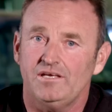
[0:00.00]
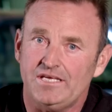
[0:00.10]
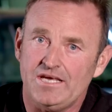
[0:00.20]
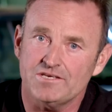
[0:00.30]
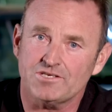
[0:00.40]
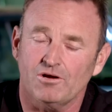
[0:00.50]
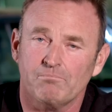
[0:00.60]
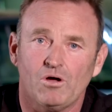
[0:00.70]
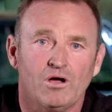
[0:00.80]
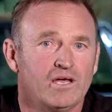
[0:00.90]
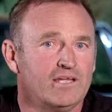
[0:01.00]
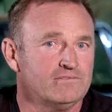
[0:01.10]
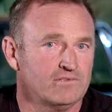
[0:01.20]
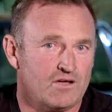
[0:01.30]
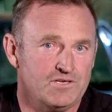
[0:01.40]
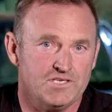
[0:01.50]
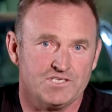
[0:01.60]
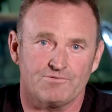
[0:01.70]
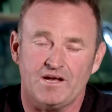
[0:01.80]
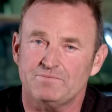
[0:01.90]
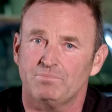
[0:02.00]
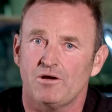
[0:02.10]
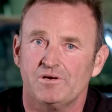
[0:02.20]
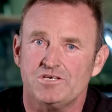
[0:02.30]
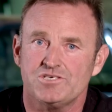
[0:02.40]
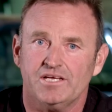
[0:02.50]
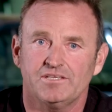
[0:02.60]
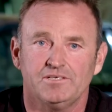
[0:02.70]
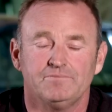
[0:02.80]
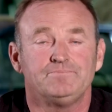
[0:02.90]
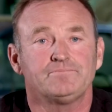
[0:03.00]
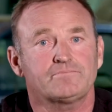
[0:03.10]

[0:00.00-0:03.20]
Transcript: In the years gone by, I used to race blown injected.